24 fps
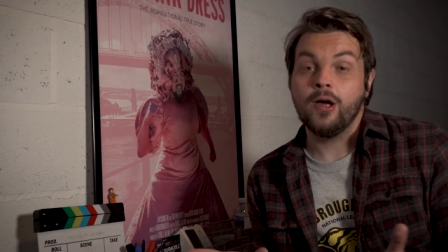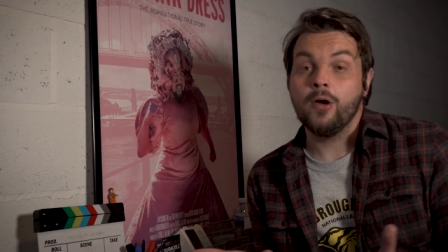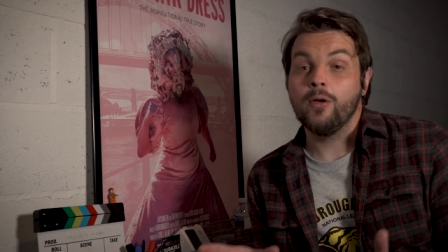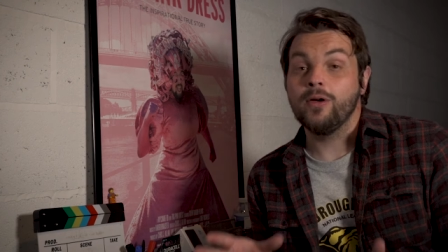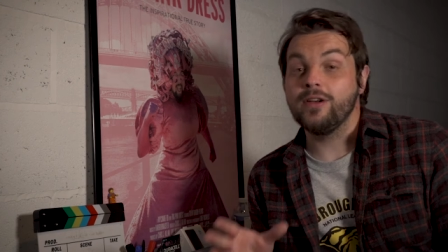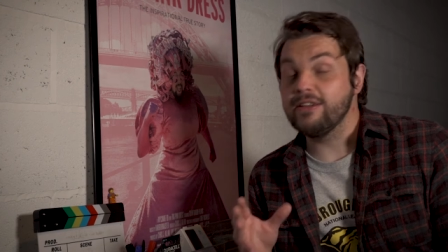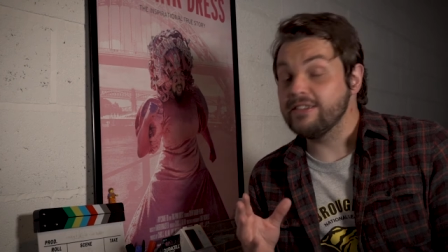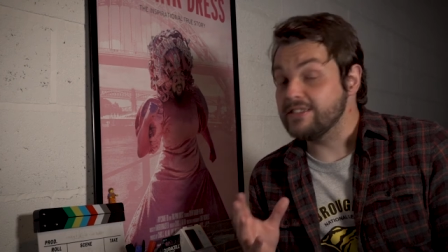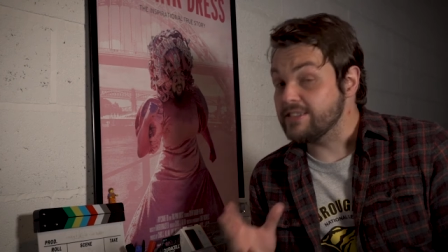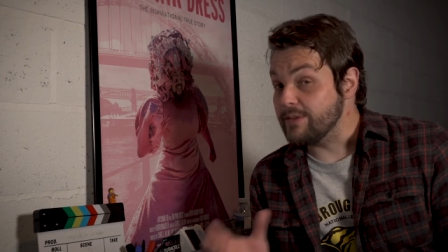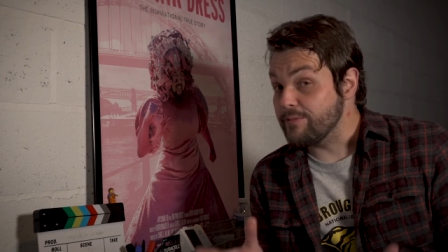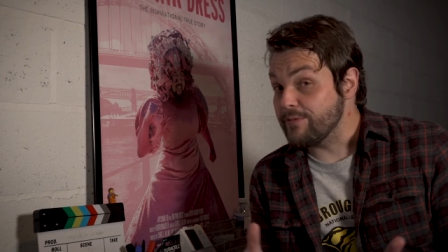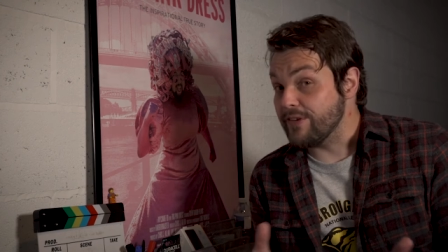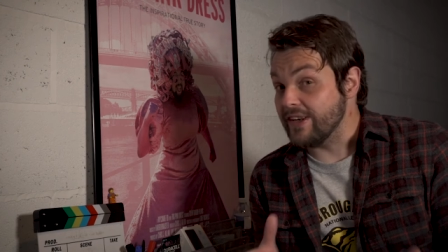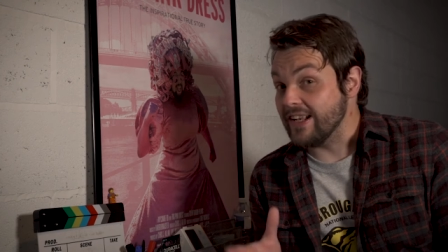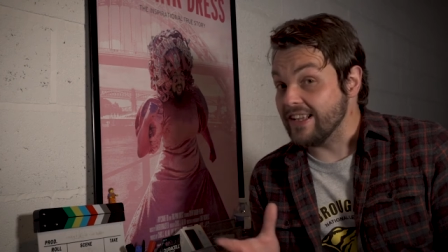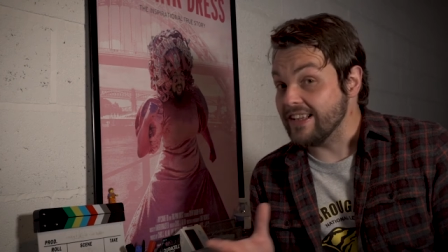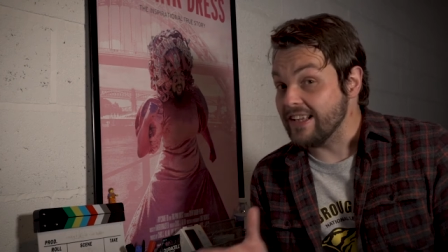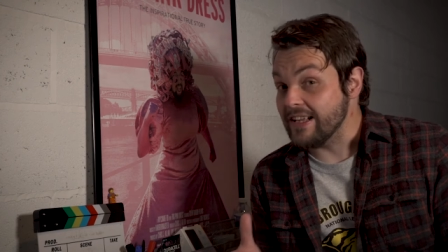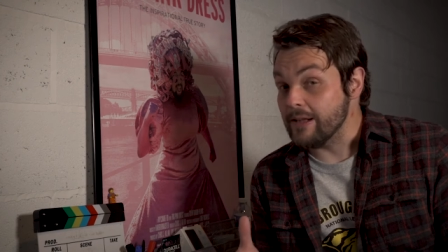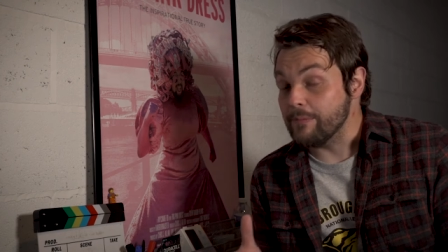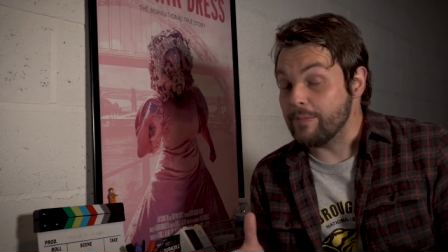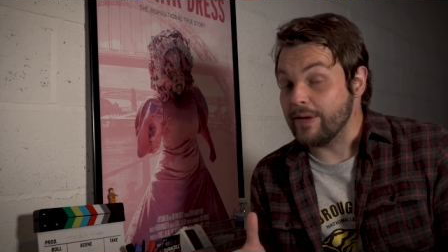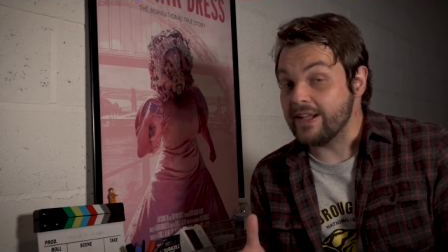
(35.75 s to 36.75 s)
We're doing something a
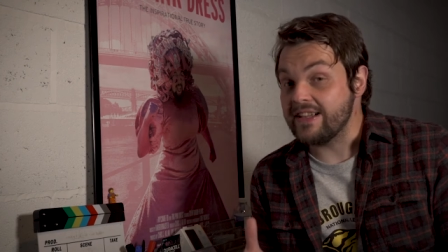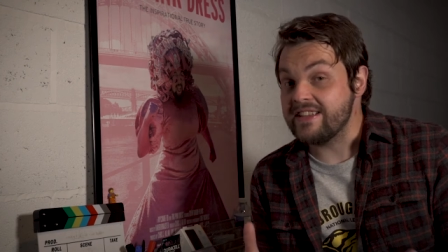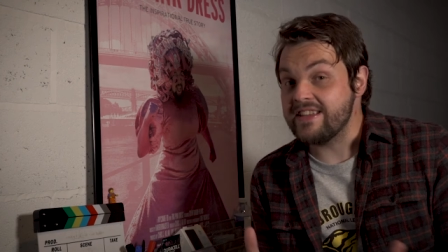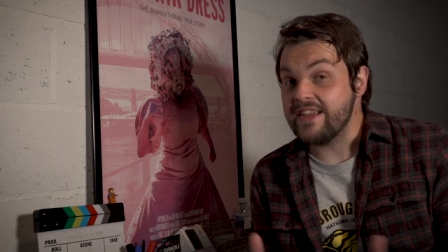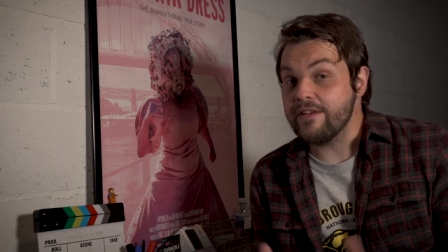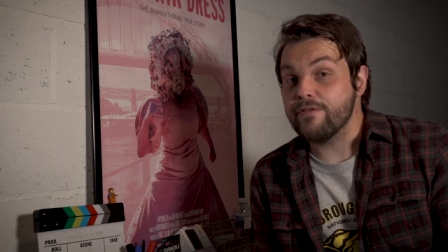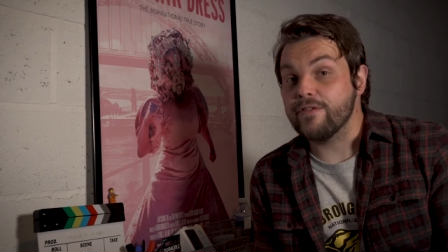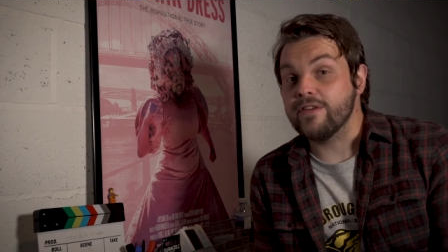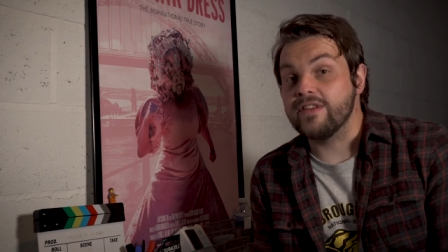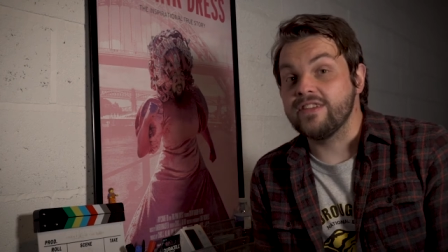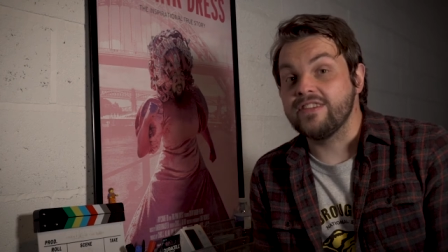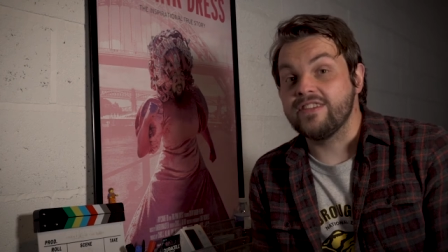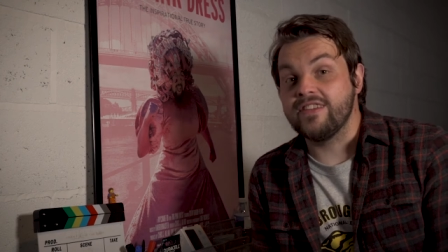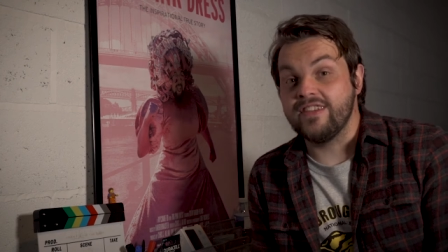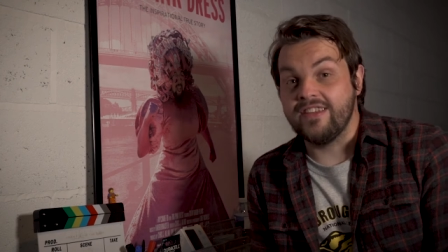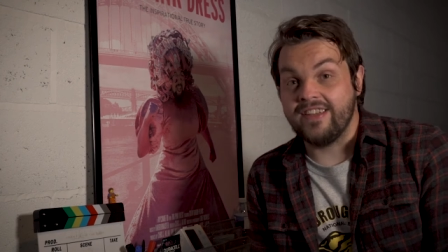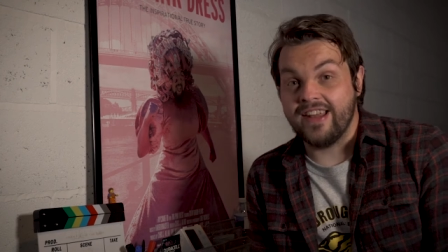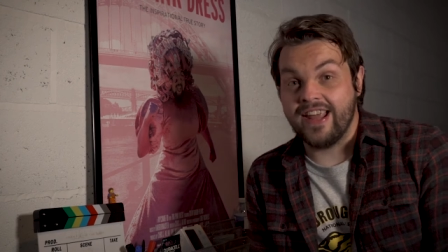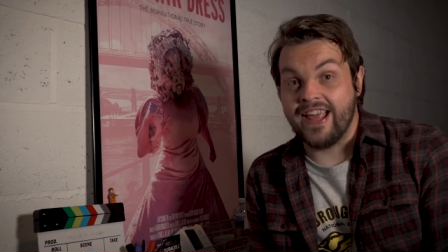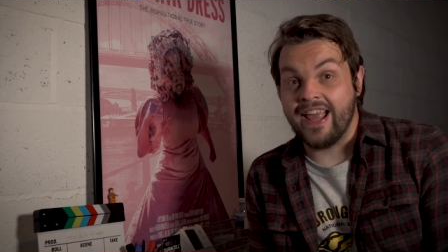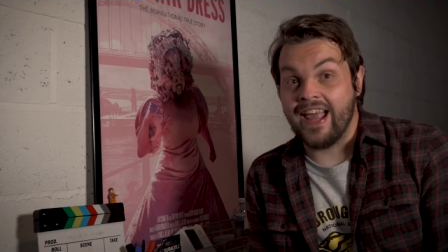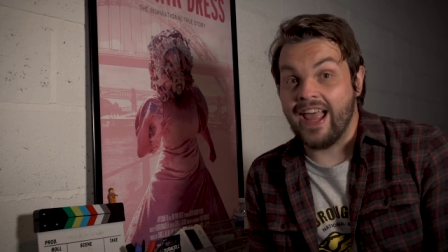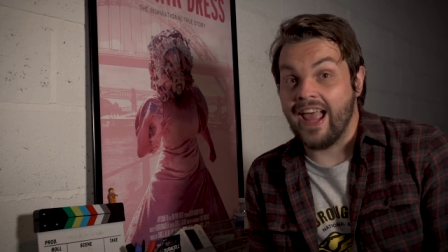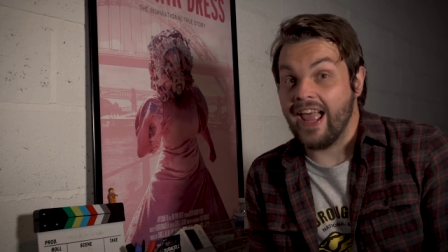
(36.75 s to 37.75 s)
little bit different
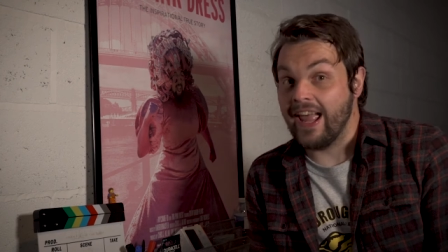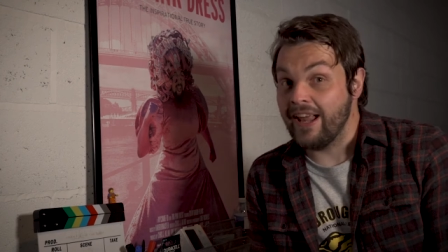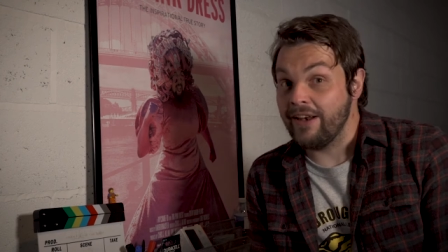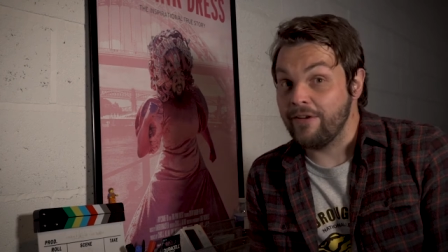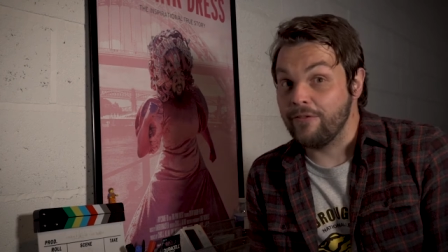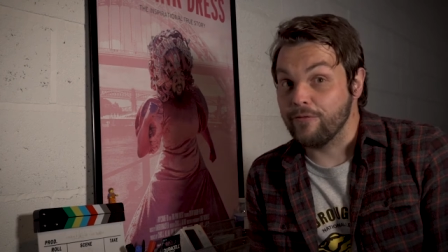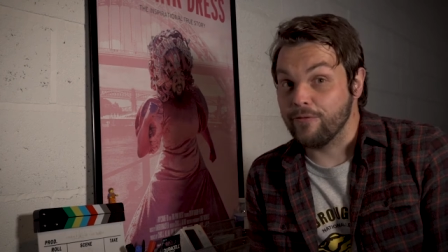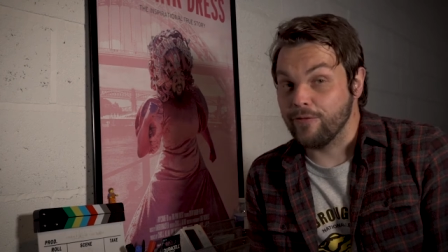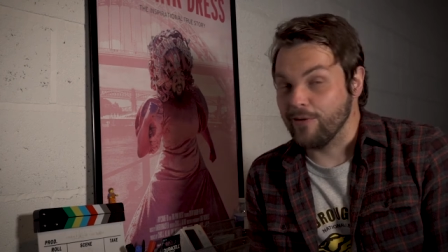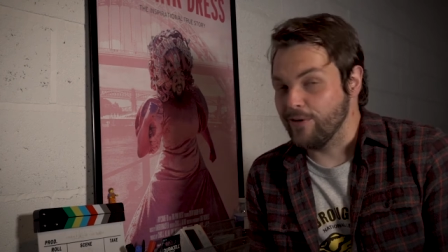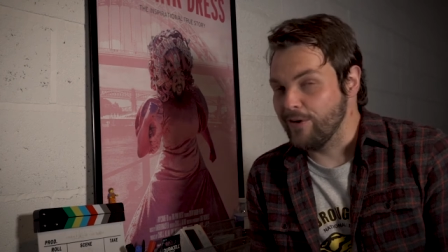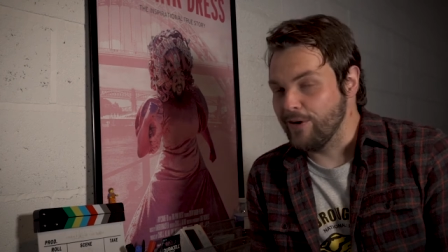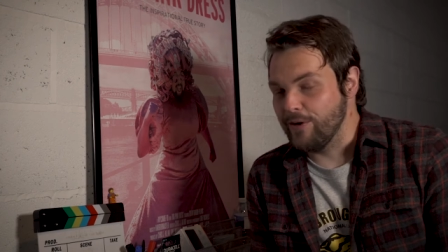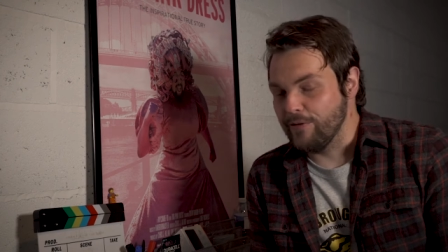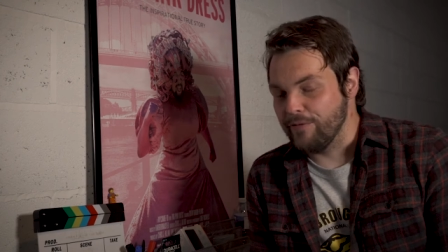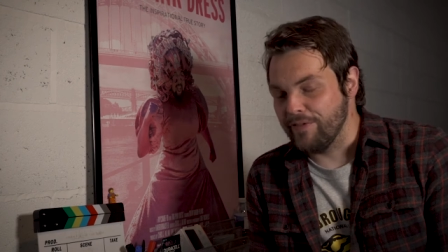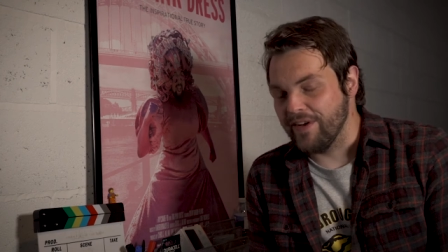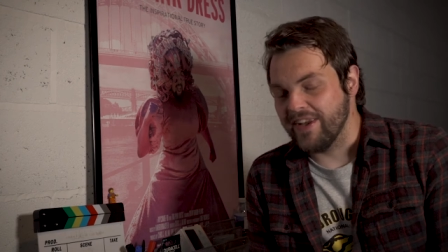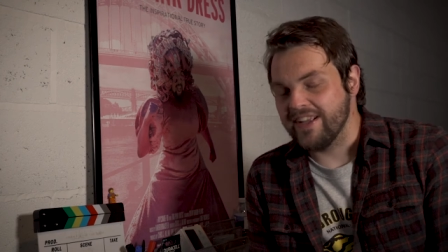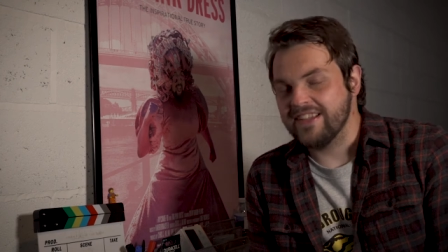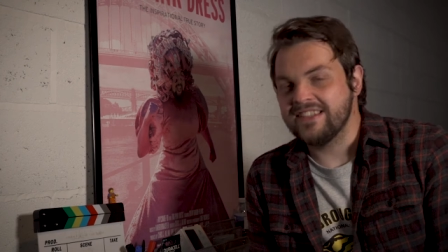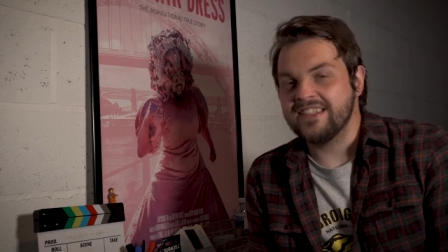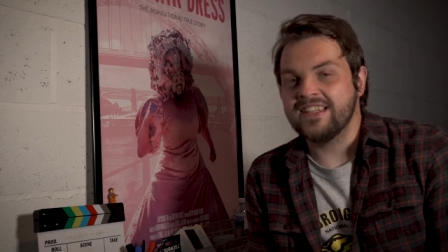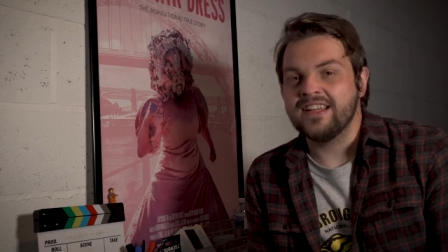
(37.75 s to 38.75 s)
today in front of
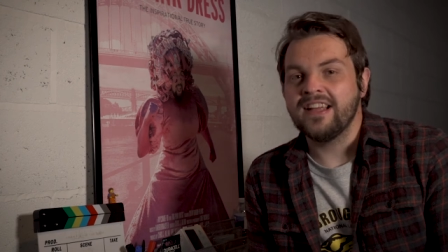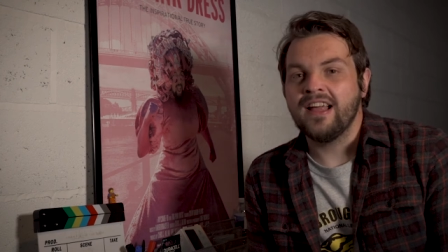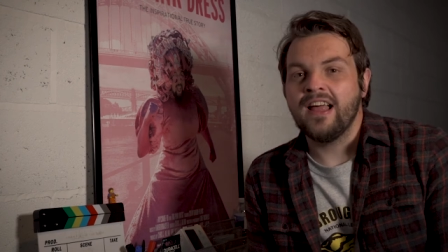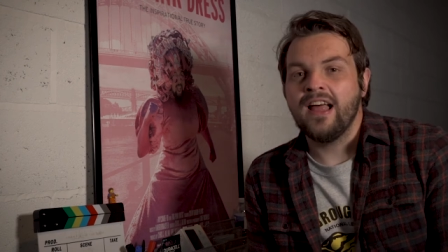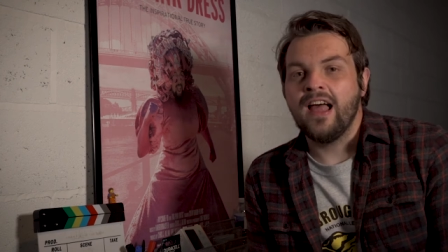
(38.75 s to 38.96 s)
it.